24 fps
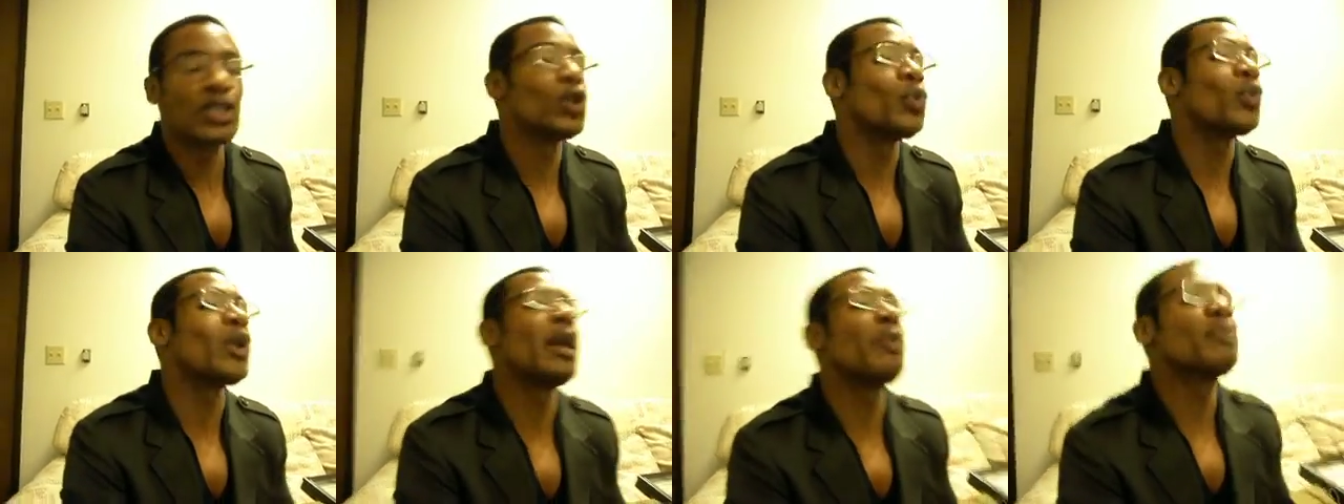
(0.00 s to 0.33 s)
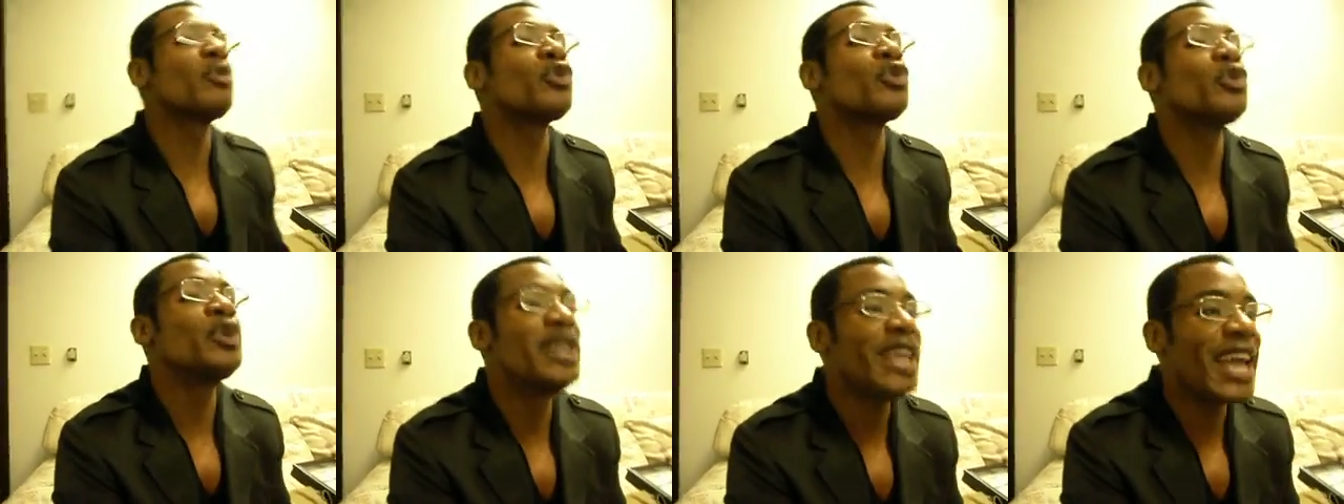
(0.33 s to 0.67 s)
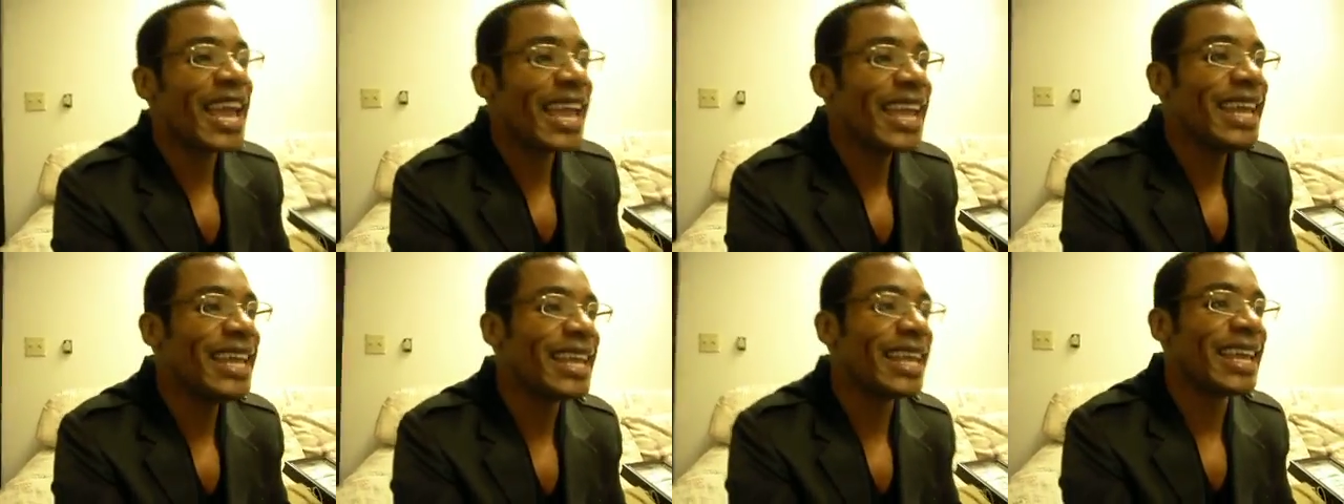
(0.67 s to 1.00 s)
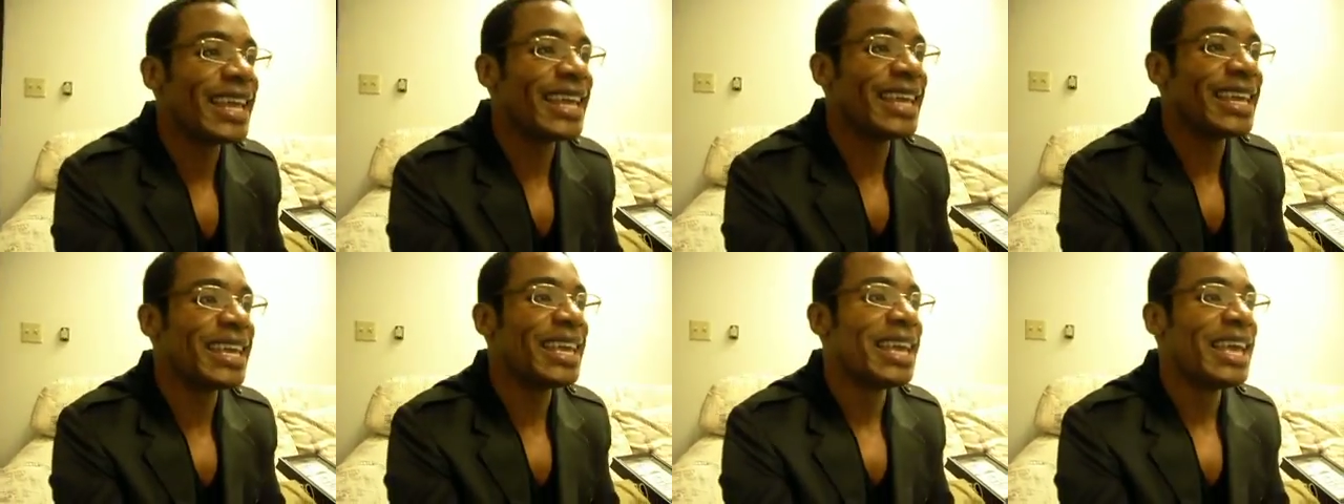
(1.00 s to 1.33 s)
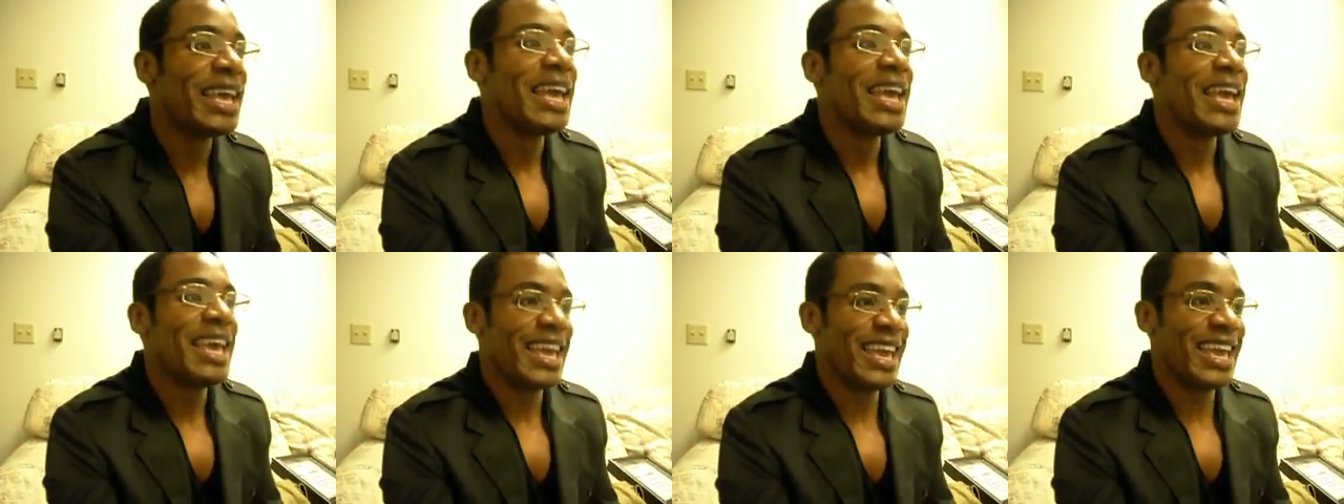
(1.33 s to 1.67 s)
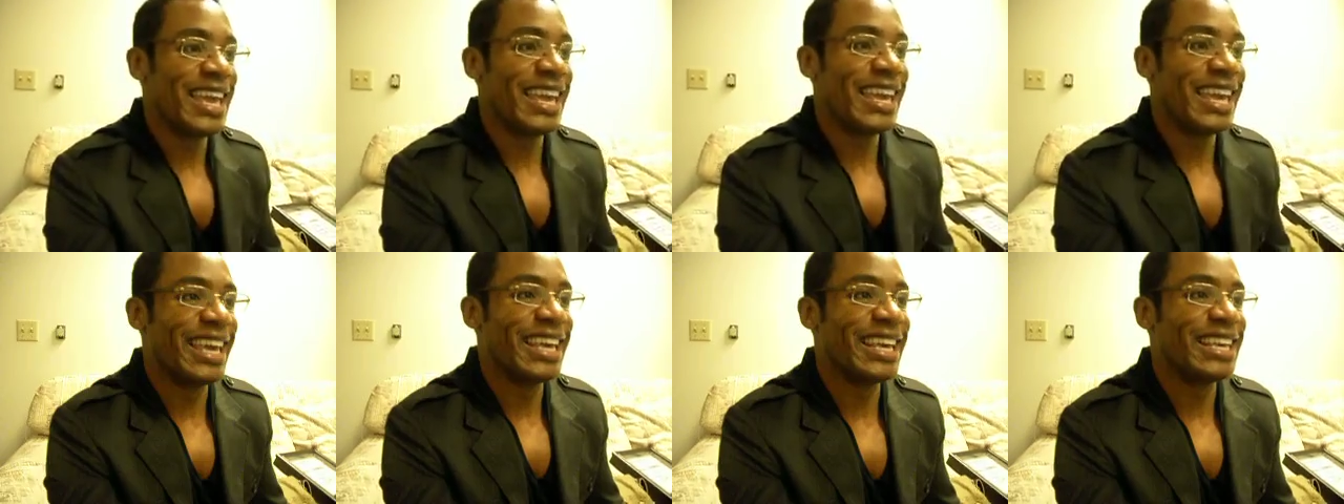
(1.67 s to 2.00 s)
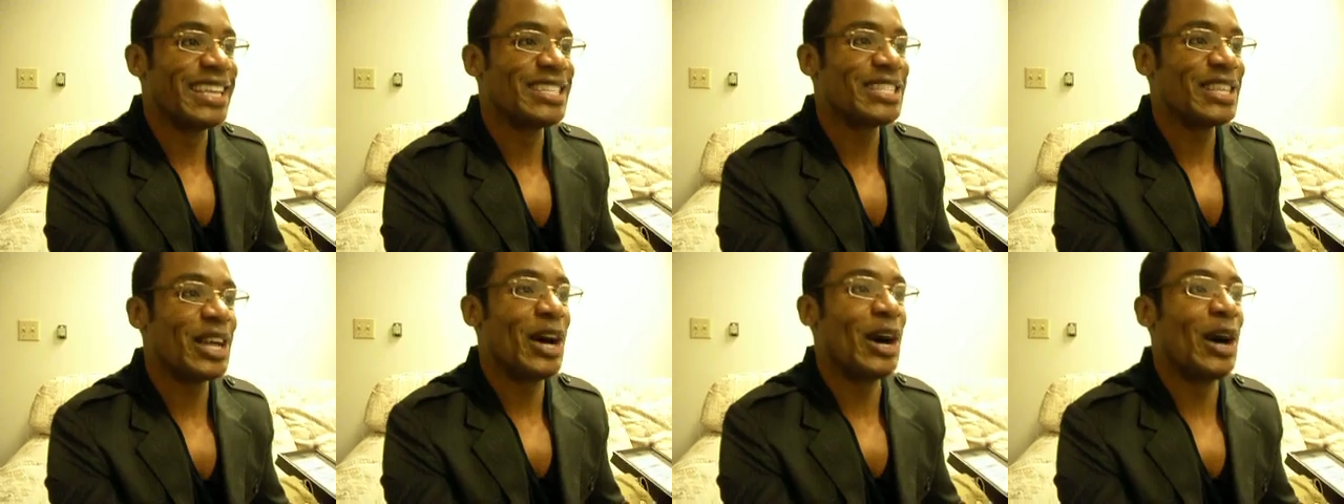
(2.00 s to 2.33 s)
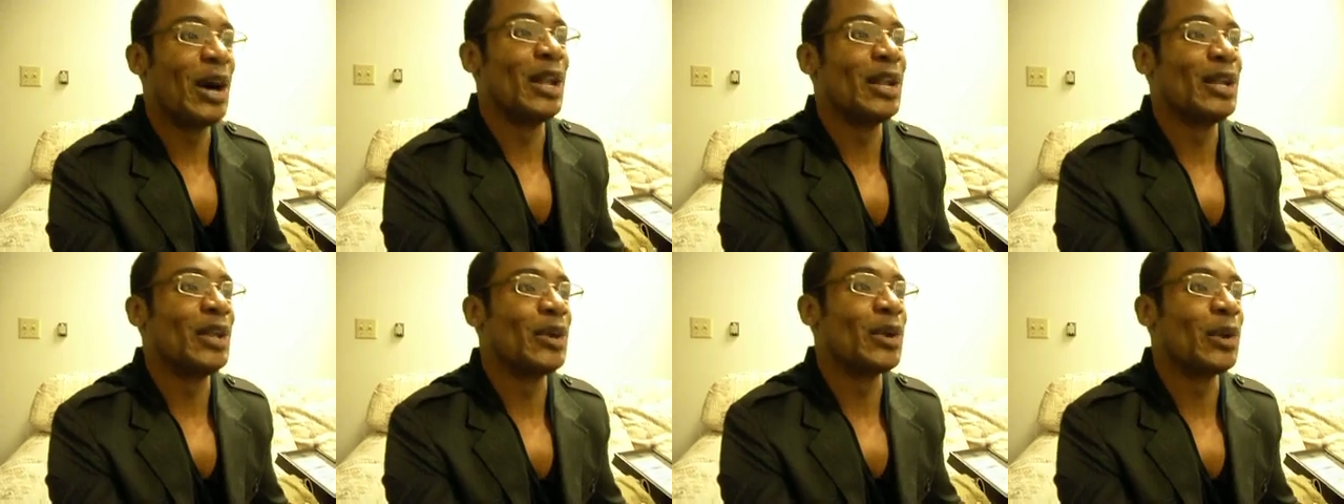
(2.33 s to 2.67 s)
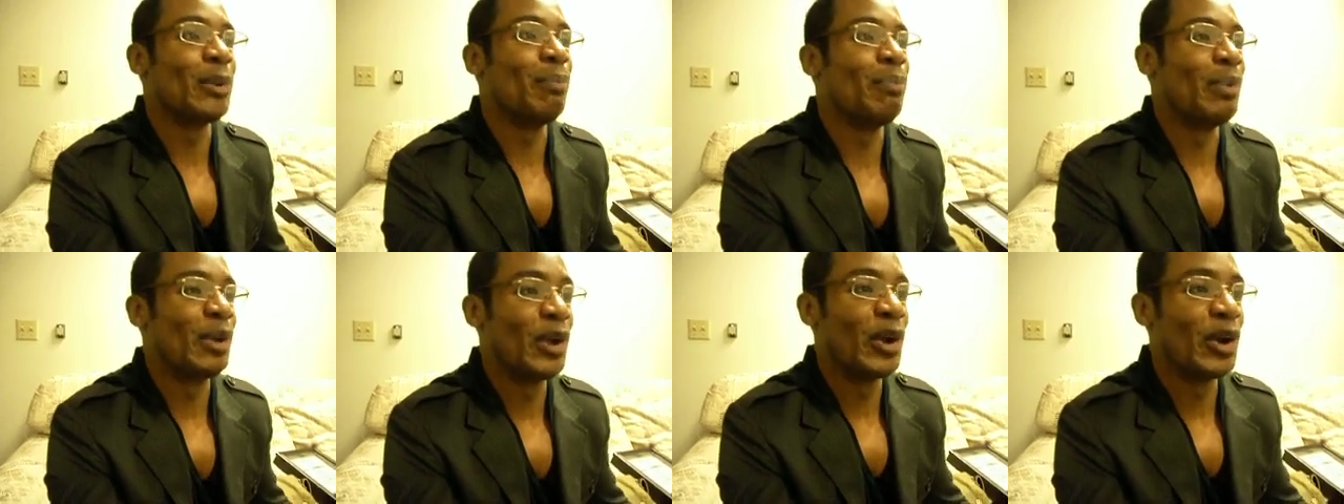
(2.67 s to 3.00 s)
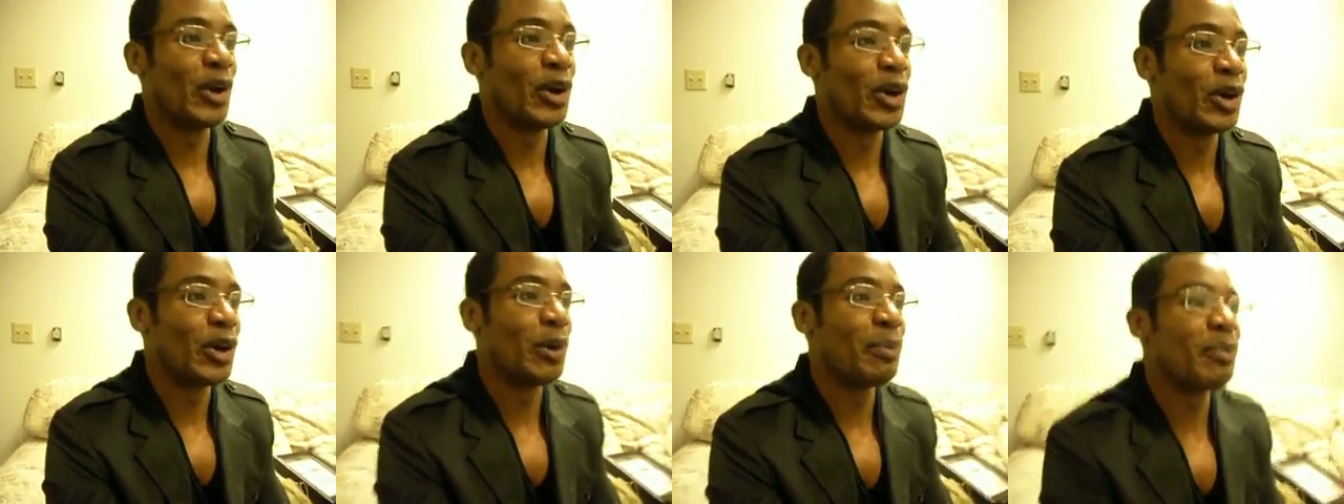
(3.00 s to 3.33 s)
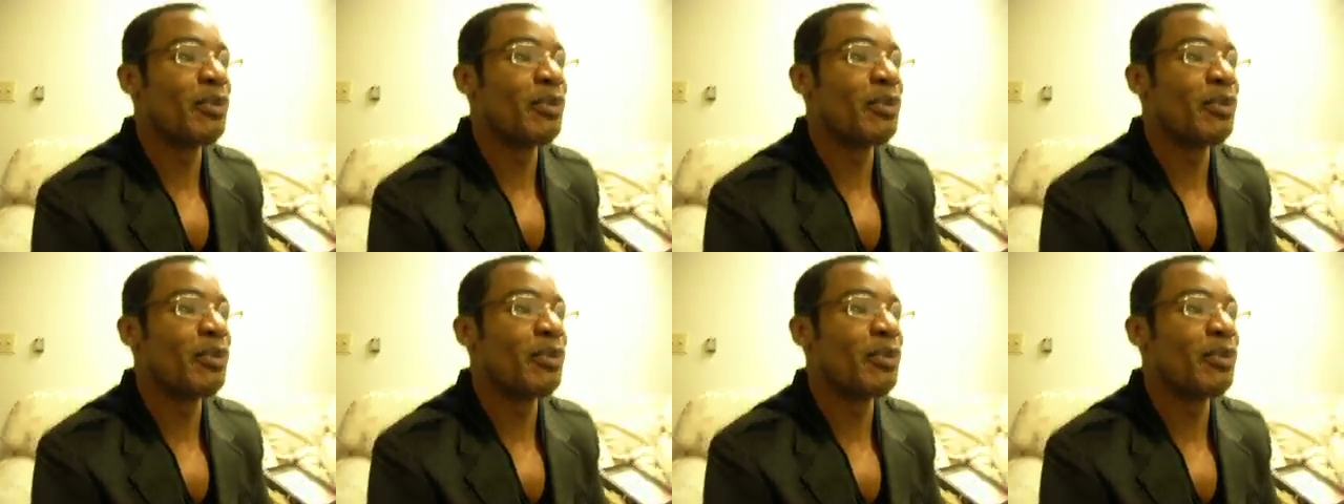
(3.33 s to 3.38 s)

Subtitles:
So what I'm creating is a little blurb